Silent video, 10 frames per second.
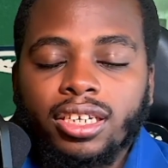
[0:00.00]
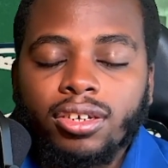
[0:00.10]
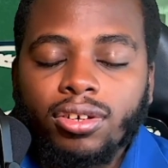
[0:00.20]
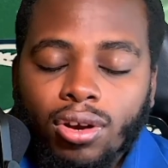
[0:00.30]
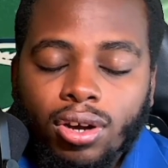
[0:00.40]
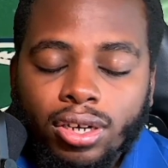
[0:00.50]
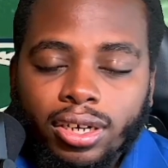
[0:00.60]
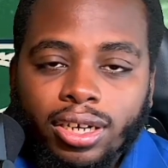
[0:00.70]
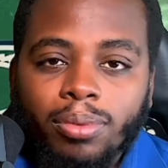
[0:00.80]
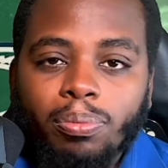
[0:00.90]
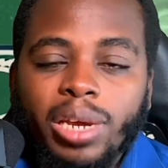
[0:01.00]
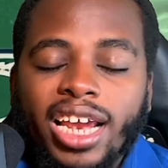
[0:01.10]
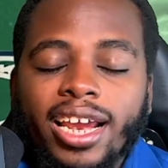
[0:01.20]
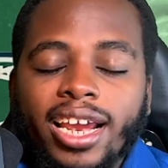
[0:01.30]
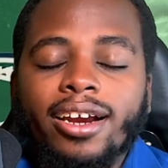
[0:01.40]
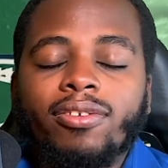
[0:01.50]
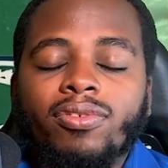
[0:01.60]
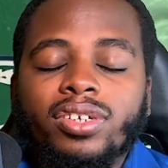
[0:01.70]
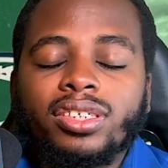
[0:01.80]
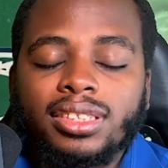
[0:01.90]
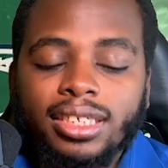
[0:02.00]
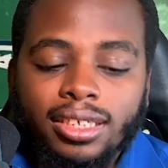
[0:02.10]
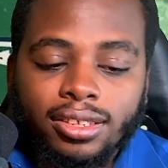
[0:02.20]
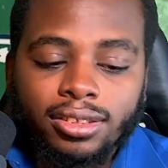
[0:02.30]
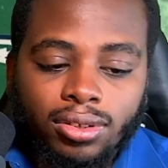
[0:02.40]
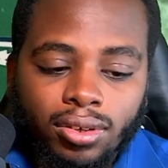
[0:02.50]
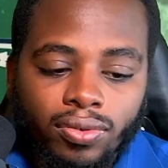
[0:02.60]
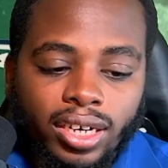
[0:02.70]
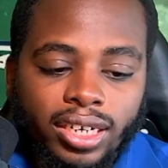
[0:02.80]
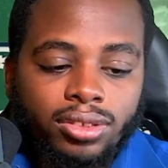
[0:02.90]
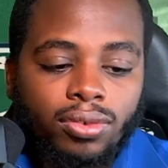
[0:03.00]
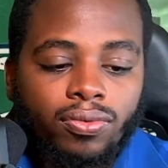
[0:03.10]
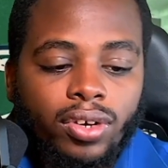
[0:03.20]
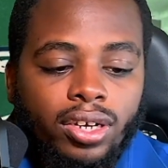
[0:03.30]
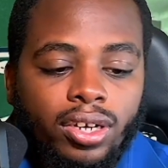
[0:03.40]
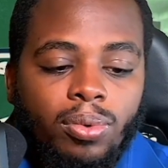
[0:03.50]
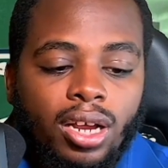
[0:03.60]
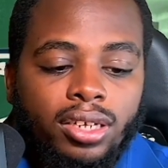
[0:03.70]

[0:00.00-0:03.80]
Carter comparisons. All right. So Rookie Watch,